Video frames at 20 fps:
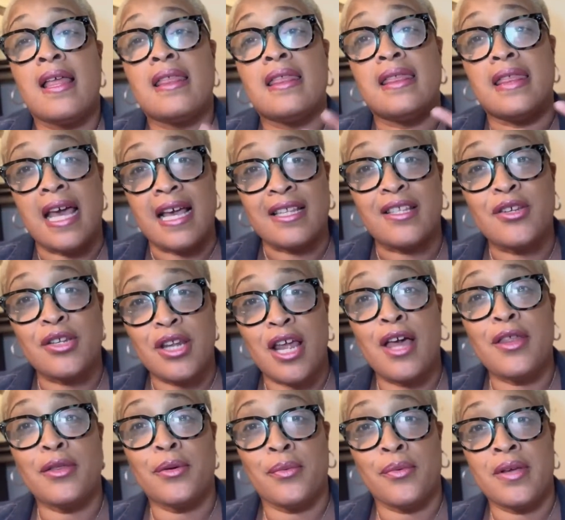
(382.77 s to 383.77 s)
That's
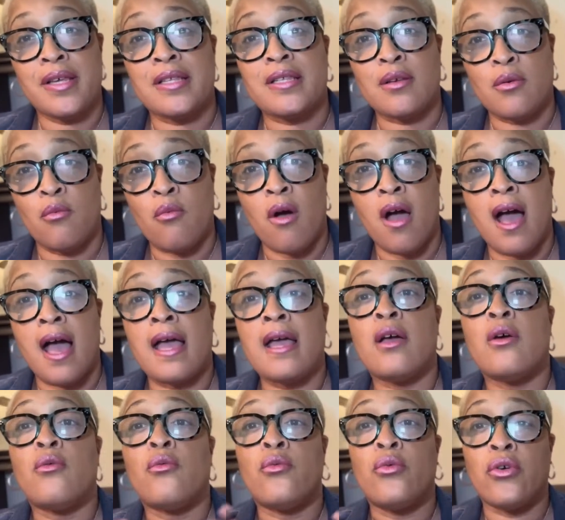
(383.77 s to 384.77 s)
another reason why
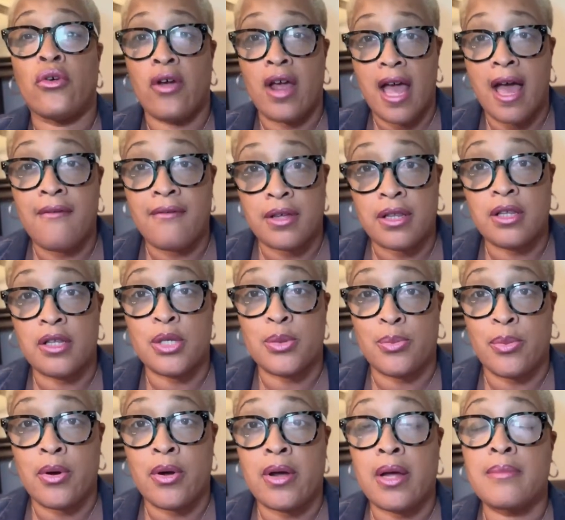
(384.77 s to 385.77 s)
we're having this
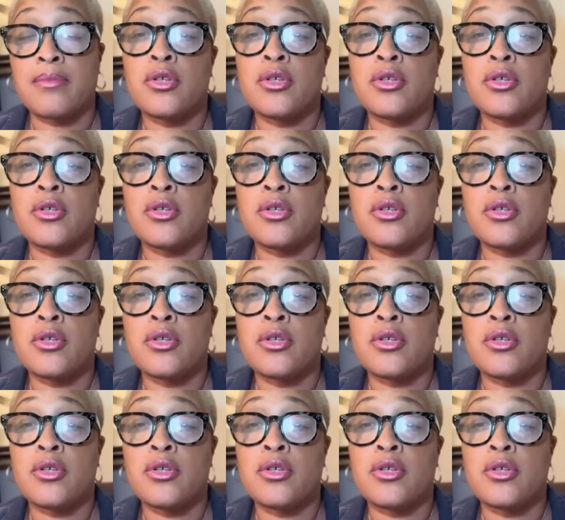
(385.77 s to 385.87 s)
program,